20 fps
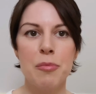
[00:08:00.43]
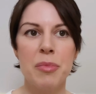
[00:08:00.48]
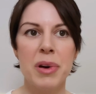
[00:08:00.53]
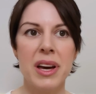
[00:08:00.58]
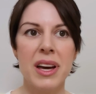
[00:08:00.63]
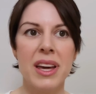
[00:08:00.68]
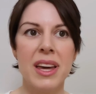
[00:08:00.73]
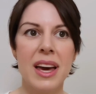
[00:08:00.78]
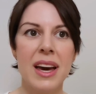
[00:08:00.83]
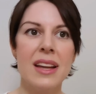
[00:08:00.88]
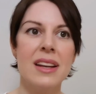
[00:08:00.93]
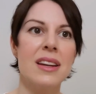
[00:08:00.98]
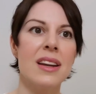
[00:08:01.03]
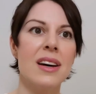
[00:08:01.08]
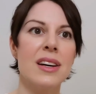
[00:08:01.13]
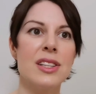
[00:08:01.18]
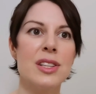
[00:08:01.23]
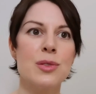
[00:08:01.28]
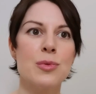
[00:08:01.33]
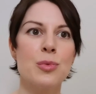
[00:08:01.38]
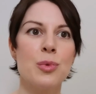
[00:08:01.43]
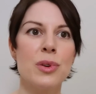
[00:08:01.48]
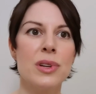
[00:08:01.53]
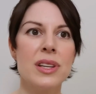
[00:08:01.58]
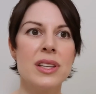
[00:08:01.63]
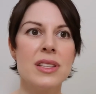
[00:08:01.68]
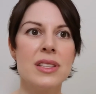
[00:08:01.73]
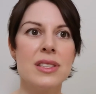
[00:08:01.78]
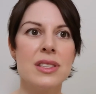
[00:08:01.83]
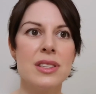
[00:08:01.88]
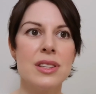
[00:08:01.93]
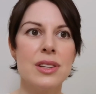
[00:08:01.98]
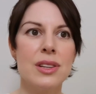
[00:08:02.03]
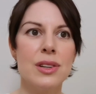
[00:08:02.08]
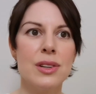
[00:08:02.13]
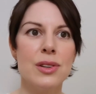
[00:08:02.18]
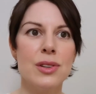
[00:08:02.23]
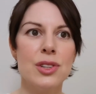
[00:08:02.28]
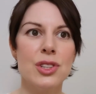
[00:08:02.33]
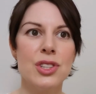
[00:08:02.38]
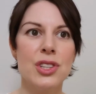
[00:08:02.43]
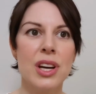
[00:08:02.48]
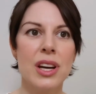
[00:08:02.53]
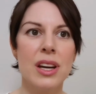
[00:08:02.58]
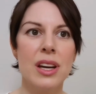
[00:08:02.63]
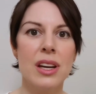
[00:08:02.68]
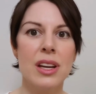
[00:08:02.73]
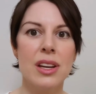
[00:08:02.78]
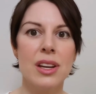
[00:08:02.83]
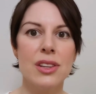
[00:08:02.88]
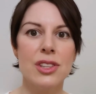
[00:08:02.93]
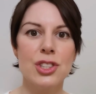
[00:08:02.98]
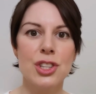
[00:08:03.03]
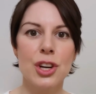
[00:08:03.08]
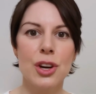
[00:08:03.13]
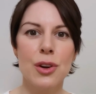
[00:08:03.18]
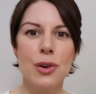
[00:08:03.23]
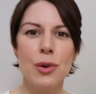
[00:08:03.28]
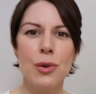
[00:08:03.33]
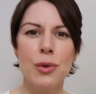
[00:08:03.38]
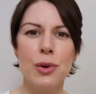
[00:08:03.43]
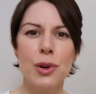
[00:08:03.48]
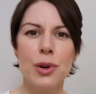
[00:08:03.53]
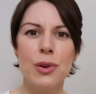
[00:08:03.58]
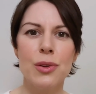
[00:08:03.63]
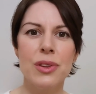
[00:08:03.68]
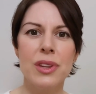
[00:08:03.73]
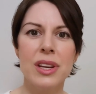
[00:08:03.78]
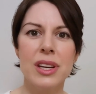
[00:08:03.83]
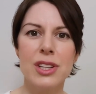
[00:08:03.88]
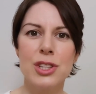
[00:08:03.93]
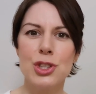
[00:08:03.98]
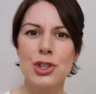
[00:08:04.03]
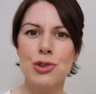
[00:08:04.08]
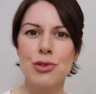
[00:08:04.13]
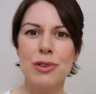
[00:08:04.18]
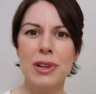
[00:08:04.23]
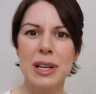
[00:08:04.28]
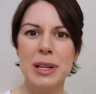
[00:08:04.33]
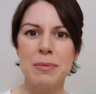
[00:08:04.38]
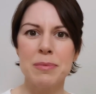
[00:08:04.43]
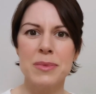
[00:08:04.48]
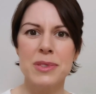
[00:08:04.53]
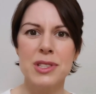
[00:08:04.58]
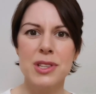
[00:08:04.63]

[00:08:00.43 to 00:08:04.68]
But again, I just wanted to show, show you the extreme.